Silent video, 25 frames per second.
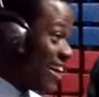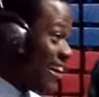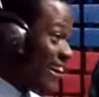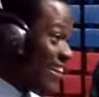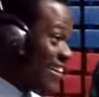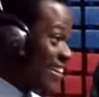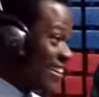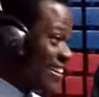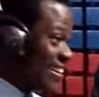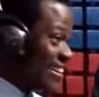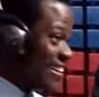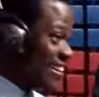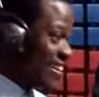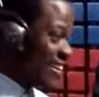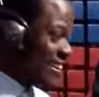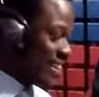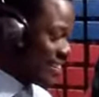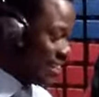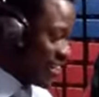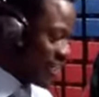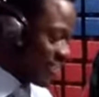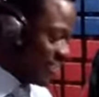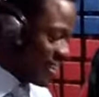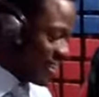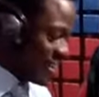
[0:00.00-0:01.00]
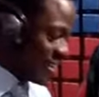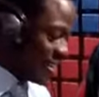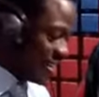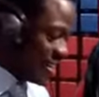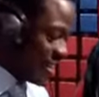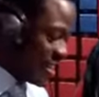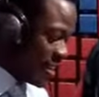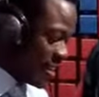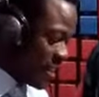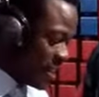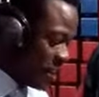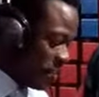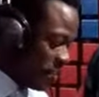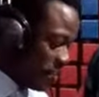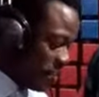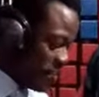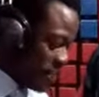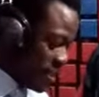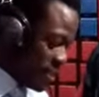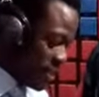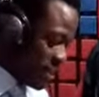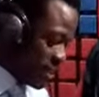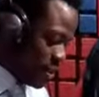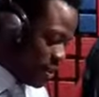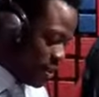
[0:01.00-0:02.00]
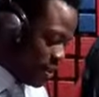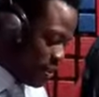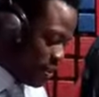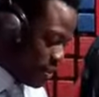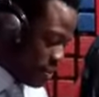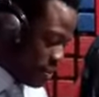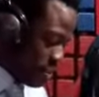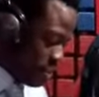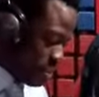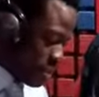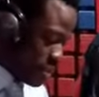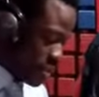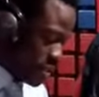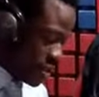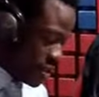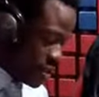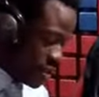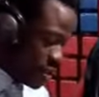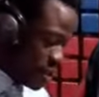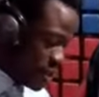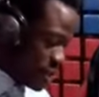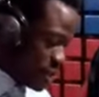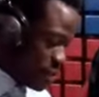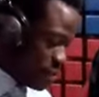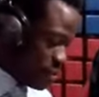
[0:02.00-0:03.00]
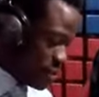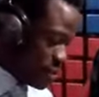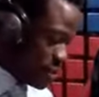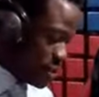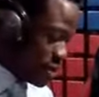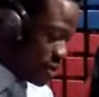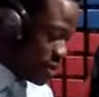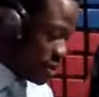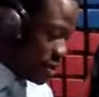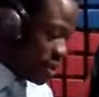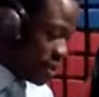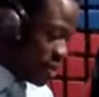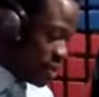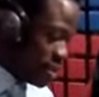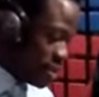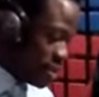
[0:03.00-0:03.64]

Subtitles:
Okay, all right. Thank you for your message. What he's trying to